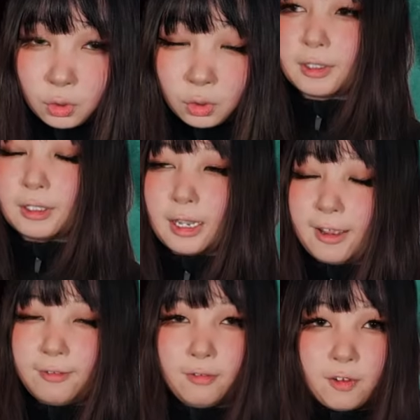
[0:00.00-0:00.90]
But the
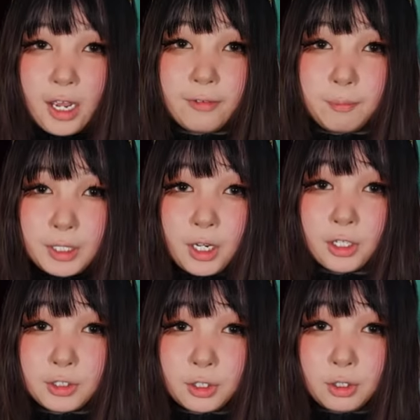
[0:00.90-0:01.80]
FL5,
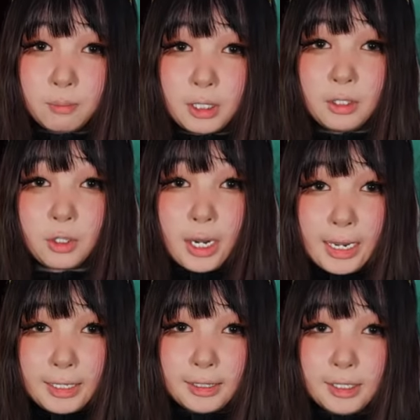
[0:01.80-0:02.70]
because the illuminator
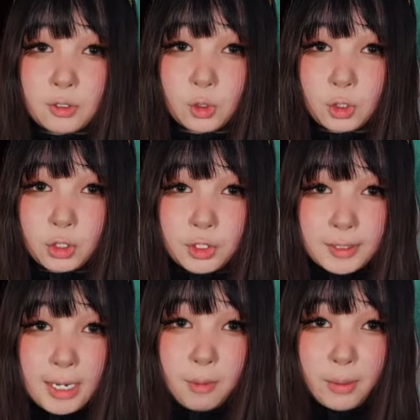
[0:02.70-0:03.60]
and the laser is on the
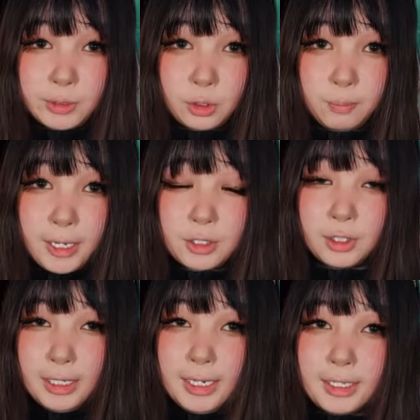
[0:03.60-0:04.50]
same optical bench,
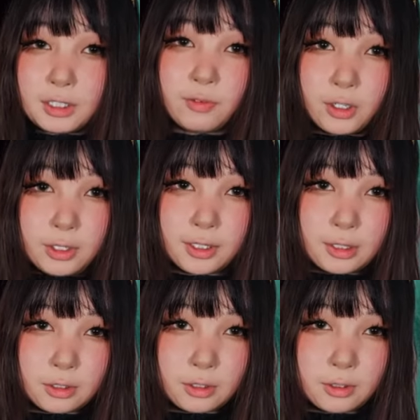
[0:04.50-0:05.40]
it is very
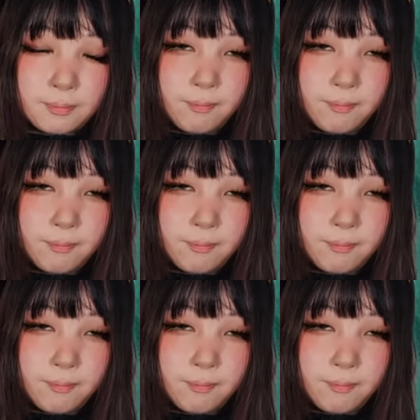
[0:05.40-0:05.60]
centered.